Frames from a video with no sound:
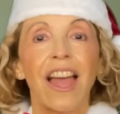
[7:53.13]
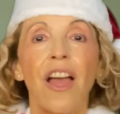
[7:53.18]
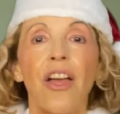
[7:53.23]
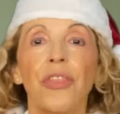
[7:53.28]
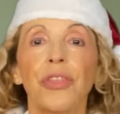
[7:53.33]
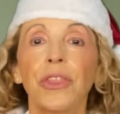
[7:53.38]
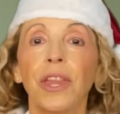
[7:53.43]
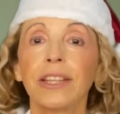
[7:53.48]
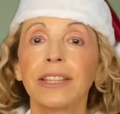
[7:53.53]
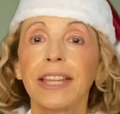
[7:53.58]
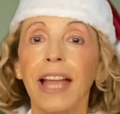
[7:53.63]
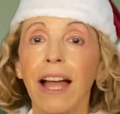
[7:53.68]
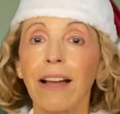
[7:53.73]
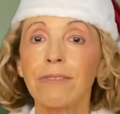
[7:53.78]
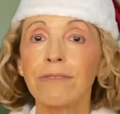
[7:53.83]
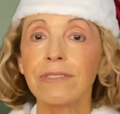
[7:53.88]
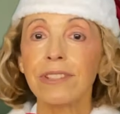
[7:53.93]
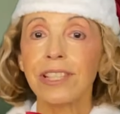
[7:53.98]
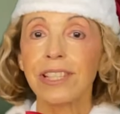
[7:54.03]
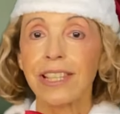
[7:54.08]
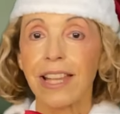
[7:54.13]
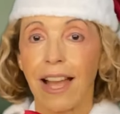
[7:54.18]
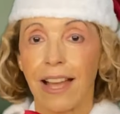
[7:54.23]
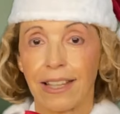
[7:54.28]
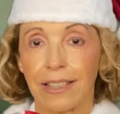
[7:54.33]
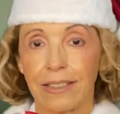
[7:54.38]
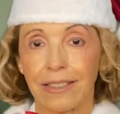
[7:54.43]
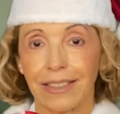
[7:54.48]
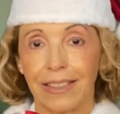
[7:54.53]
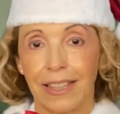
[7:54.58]
The
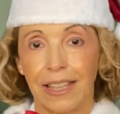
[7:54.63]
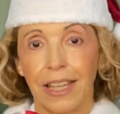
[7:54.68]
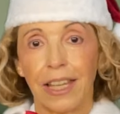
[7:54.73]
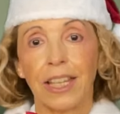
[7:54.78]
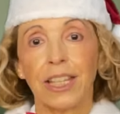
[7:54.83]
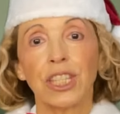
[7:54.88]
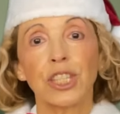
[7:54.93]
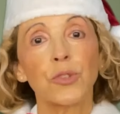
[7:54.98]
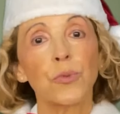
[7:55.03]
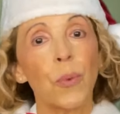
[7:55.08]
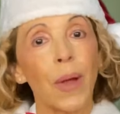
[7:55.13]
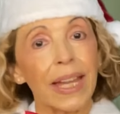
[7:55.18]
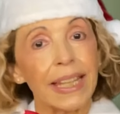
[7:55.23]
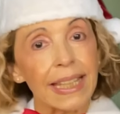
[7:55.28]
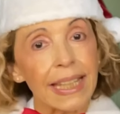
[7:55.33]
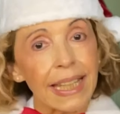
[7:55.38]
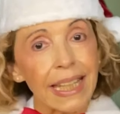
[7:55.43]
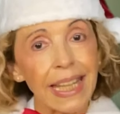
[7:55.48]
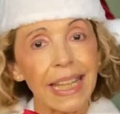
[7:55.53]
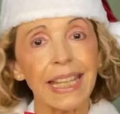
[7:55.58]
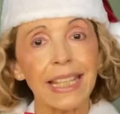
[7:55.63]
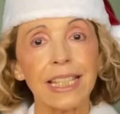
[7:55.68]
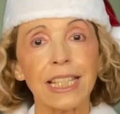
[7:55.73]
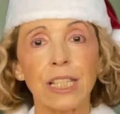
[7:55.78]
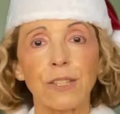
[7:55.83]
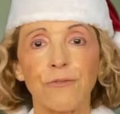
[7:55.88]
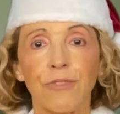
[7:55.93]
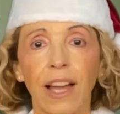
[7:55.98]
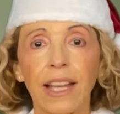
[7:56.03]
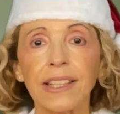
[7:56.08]
downside is when
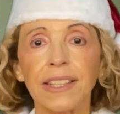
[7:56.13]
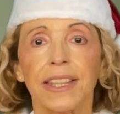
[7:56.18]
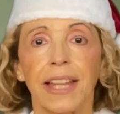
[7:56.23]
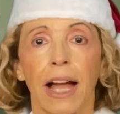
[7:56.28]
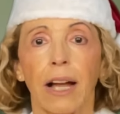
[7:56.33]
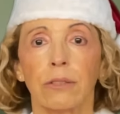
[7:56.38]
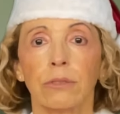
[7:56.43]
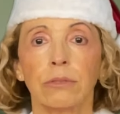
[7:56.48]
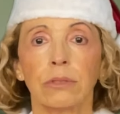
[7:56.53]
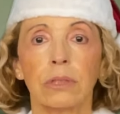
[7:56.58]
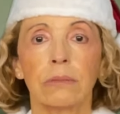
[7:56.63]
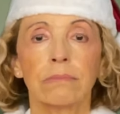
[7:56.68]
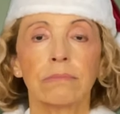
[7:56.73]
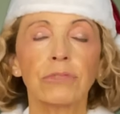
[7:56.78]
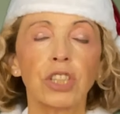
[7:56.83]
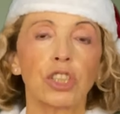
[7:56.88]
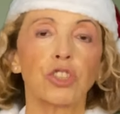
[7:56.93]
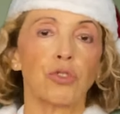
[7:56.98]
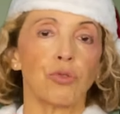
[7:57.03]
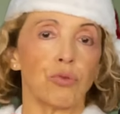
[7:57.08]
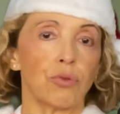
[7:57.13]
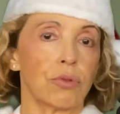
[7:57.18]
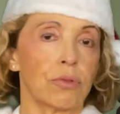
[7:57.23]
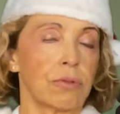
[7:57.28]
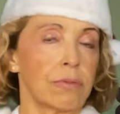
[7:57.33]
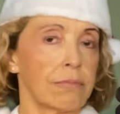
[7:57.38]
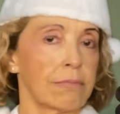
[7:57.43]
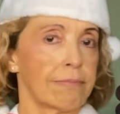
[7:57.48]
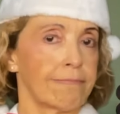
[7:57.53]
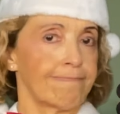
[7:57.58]
kids find out the
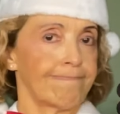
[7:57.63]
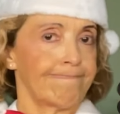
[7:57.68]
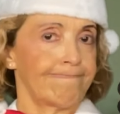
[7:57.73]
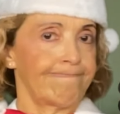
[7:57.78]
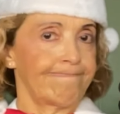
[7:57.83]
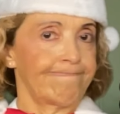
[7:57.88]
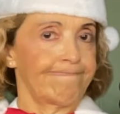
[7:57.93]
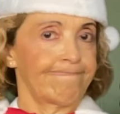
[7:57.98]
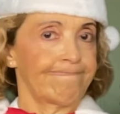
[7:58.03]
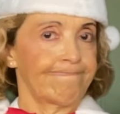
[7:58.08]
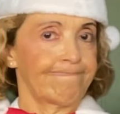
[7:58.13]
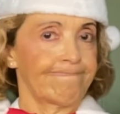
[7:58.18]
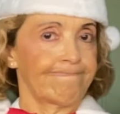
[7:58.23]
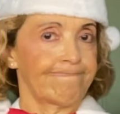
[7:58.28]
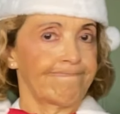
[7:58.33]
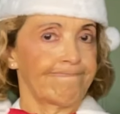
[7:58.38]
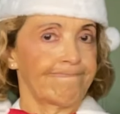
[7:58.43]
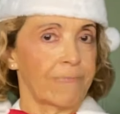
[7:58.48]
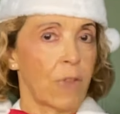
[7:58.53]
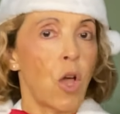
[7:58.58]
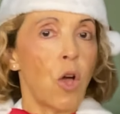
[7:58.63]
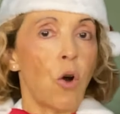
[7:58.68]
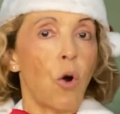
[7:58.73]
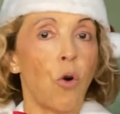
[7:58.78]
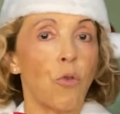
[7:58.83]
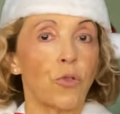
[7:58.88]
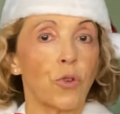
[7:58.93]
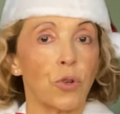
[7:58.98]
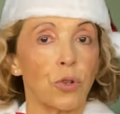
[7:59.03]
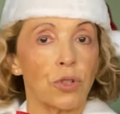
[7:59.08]
truth.
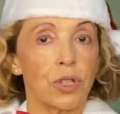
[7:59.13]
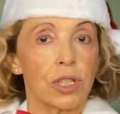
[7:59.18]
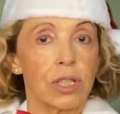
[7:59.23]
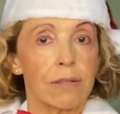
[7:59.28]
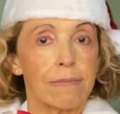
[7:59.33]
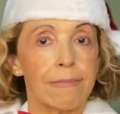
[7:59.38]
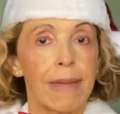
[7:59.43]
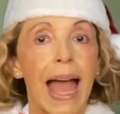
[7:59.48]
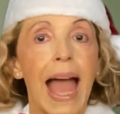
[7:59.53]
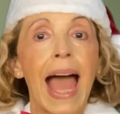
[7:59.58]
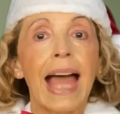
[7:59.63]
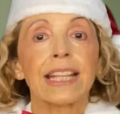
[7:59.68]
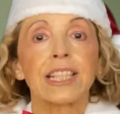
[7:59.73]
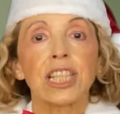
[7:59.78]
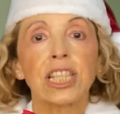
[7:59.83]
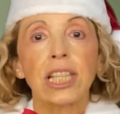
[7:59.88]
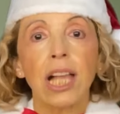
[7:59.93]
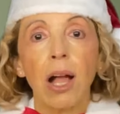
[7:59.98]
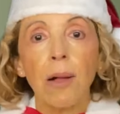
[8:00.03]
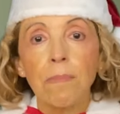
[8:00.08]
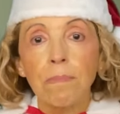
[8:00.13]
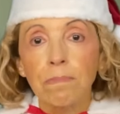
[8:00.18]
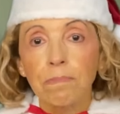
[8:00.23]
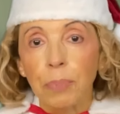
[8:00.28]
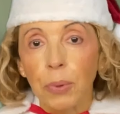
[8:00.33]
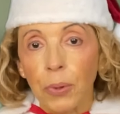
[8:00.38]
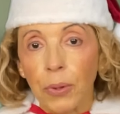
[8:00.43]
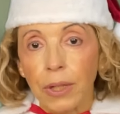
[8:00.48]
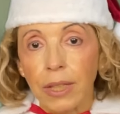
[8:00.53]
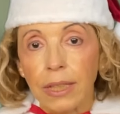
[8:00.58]
Of course, at some
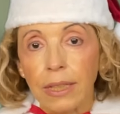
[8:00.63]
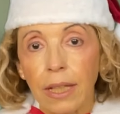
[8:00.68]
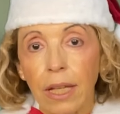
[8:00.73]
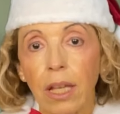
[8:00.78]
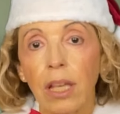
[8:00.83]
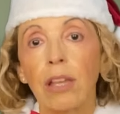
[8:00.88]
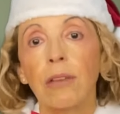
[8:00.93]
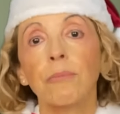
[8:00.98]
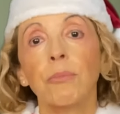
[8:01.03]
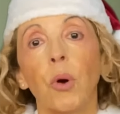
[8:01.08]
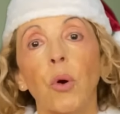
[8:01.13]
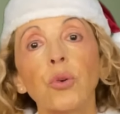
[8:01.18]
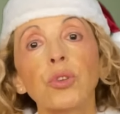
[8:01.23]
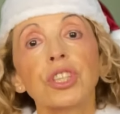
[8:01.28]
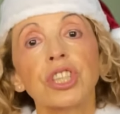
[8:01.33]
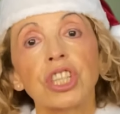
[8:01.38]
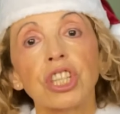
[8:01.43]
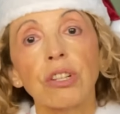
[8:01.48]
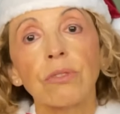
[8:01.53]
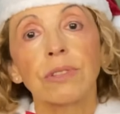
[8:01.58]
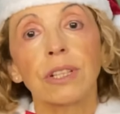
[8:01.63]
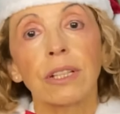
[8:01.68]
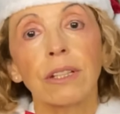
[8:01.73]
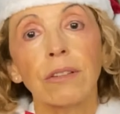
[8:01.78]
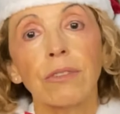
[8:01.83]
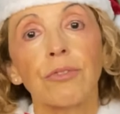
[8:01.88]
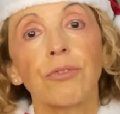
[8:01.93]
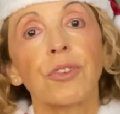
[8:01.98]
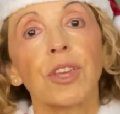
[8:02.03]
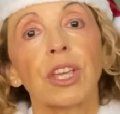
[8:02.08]
point, most
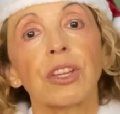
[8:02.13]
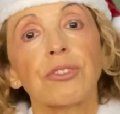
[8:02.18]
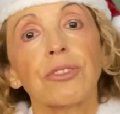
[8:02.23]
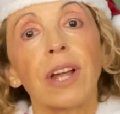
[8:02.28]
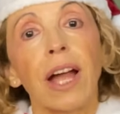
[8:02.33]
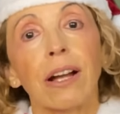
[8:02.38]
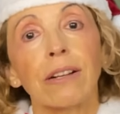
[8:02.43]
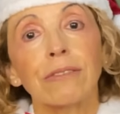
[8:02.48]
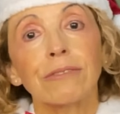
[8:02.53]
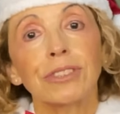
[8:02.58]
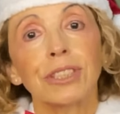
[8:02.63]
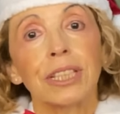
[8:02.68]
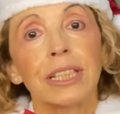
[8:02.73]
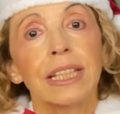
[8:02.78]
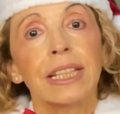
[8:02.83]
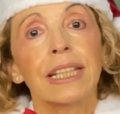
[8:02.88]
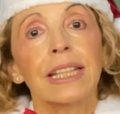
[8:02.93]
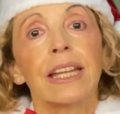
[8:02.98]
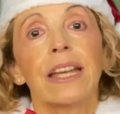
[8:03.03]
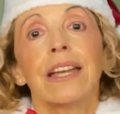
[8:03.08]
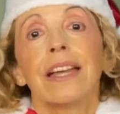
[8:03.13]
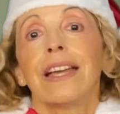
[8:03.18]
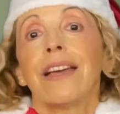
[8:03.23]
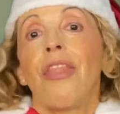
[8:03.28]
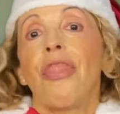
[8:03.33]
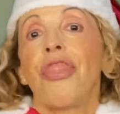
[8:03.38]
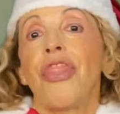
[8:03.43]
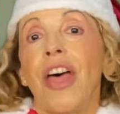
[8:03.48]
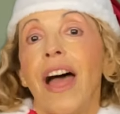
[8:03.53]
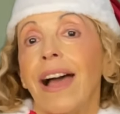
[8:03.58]
children figure out
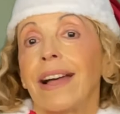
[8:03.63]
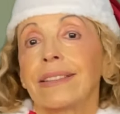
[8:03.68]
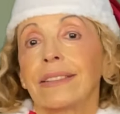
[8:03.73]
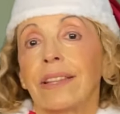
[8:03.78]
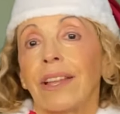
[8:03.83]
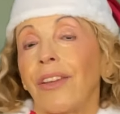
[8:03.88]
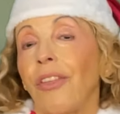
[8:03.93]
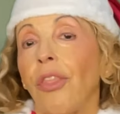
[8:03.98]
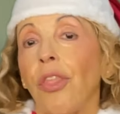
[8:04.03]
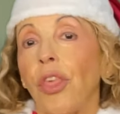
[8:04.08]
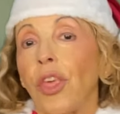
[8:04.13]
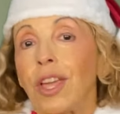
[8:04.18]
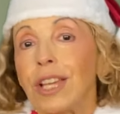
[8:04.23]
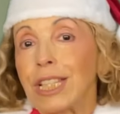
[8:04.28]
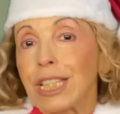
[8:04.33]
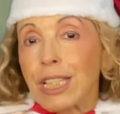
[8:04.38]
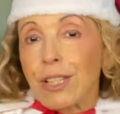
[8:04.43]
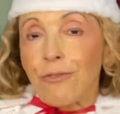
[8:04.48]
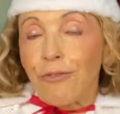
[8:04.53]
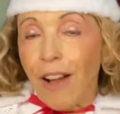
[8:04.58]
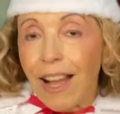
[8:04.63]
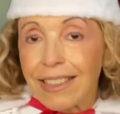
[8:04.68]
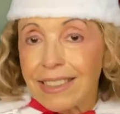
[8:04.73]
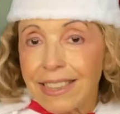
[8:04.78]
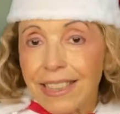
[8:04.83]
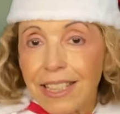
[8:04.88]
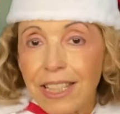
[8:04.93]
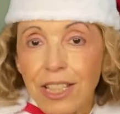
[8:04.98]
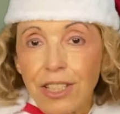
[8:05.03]
that these fantasy